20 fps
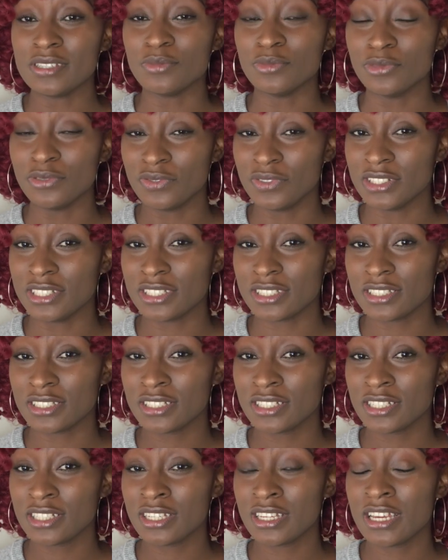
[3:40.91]
movies,
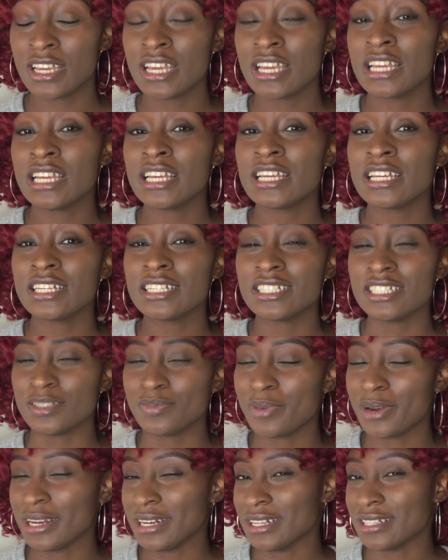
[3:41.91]
she's
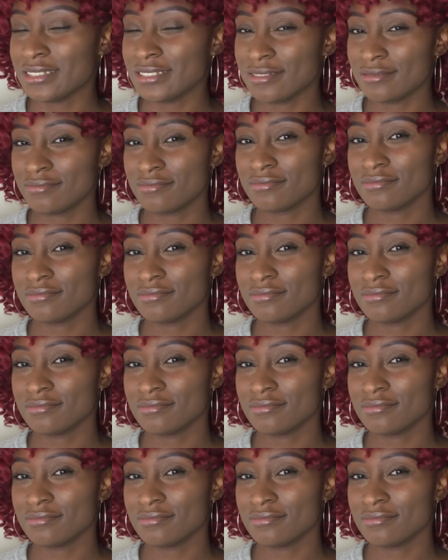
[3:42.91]
pregnant?